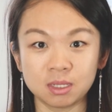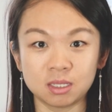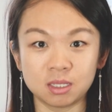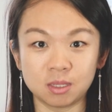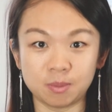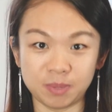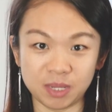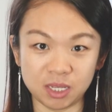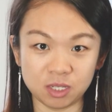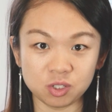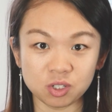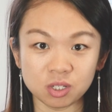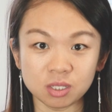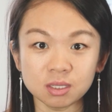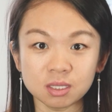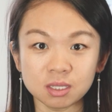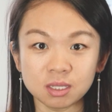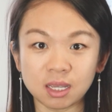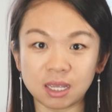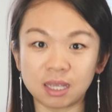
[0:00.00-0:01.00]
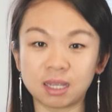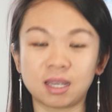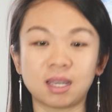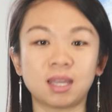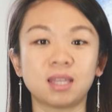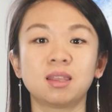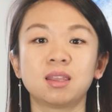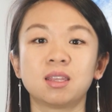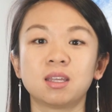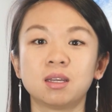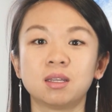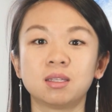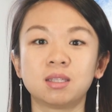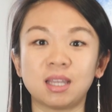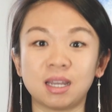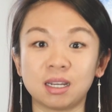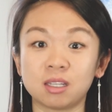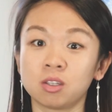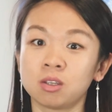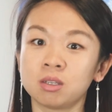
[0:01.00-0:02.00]
the patient can get the
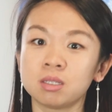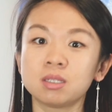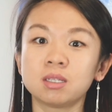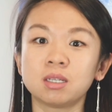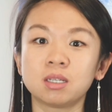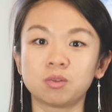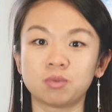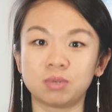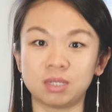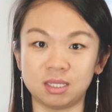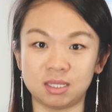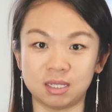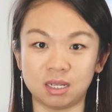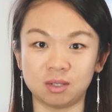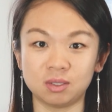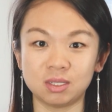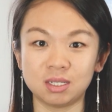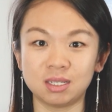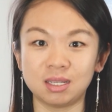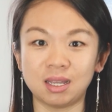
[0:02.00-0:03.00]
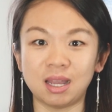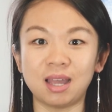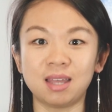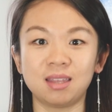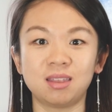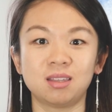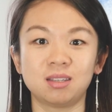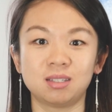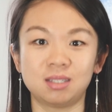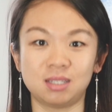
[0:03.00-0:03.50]
diagnostic result at the